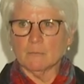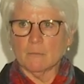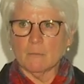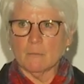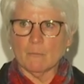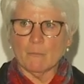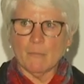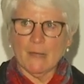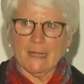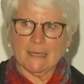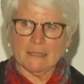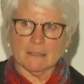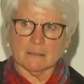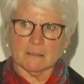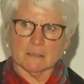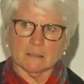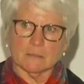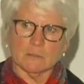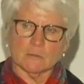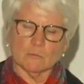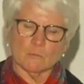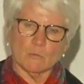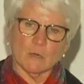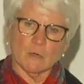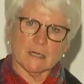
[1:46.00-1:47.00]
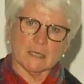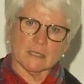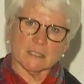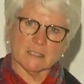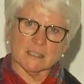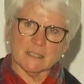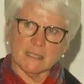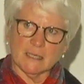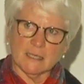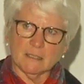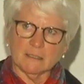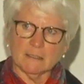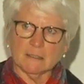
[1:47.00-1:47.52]
But to what
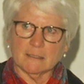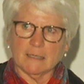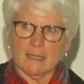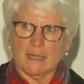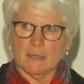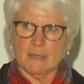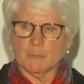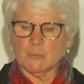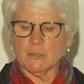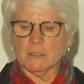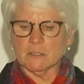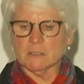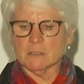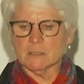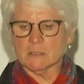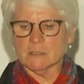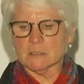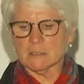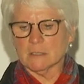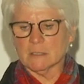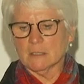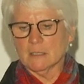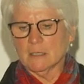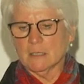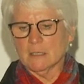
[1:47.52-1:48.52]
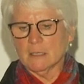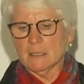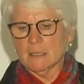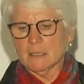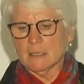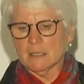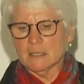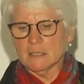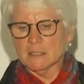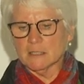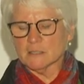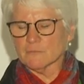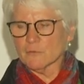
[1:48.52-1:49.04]
extent it happens
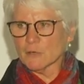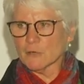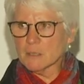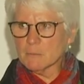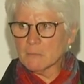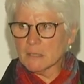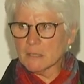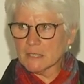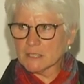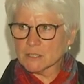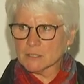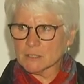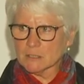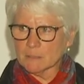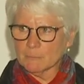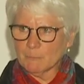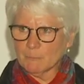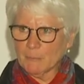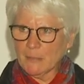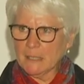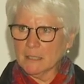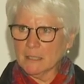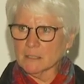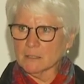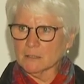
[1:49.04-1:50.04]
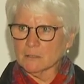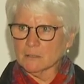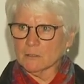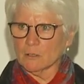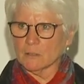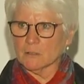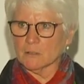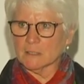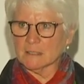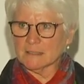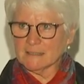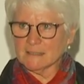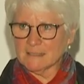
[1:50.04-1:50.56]
is very much dependent
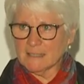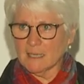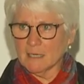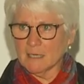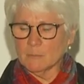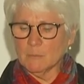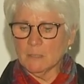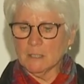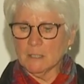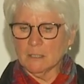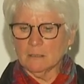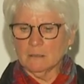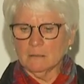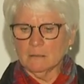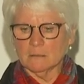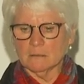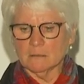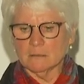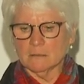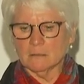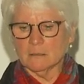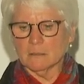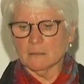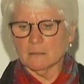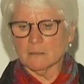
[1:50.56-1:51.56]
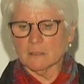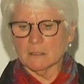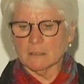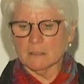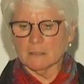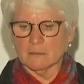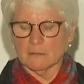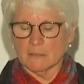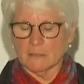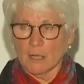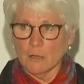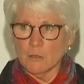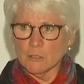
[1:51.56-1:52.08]
on the timing, the
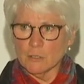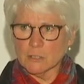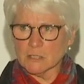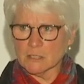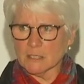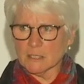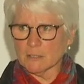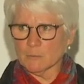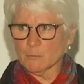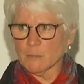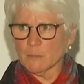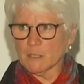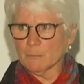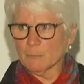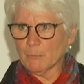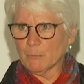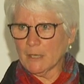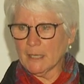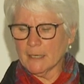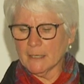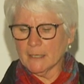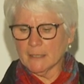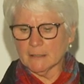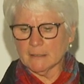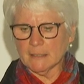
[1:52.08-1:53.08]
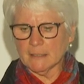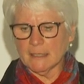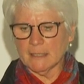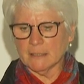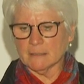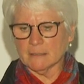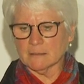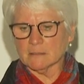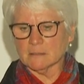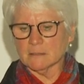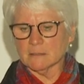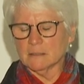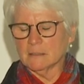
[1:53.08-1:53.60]
dose that we apply it
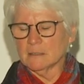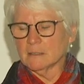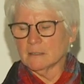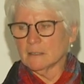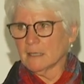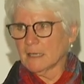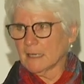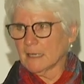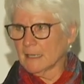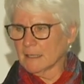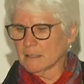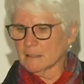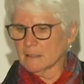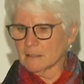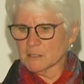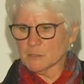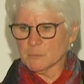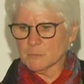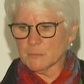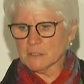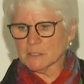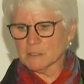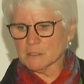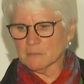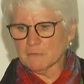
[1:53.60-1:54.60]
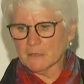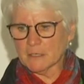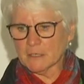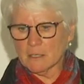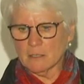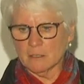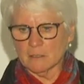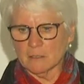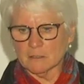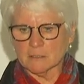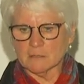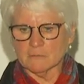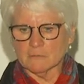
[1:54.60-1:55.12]
at, and the specific
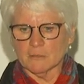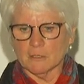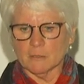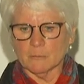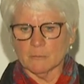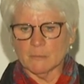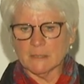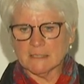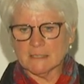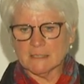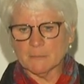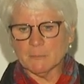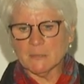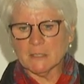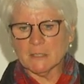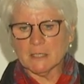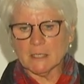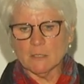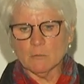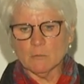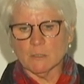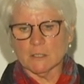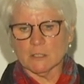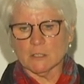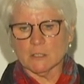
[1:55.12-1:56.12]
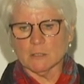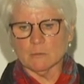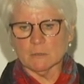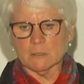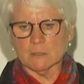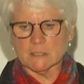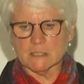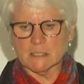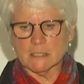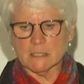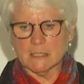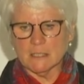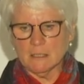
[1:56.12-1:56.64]
cultivar. But typically what you will
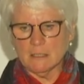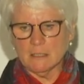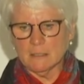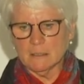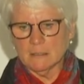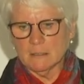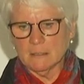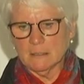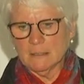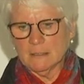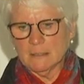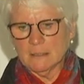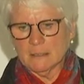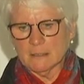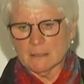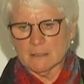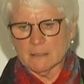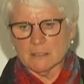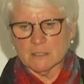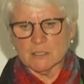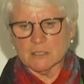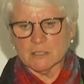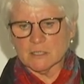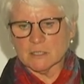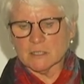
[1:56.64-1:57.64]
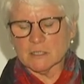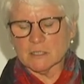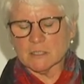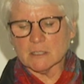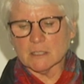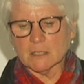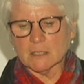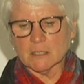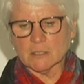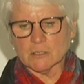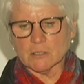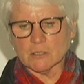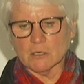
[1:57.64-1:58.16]
see, and this is just
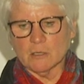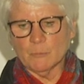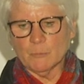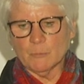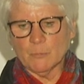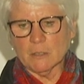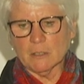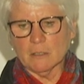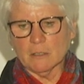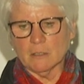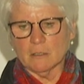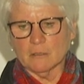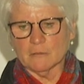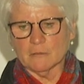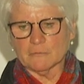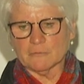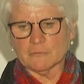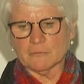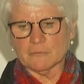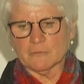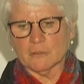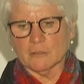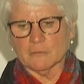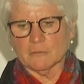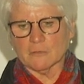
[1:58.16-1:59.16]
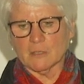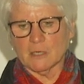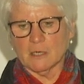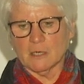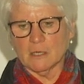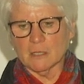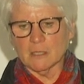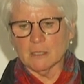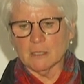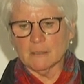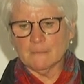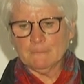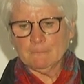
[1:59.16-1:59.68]
an example of
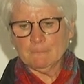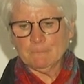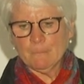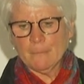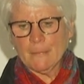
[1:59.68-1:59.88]
Gala,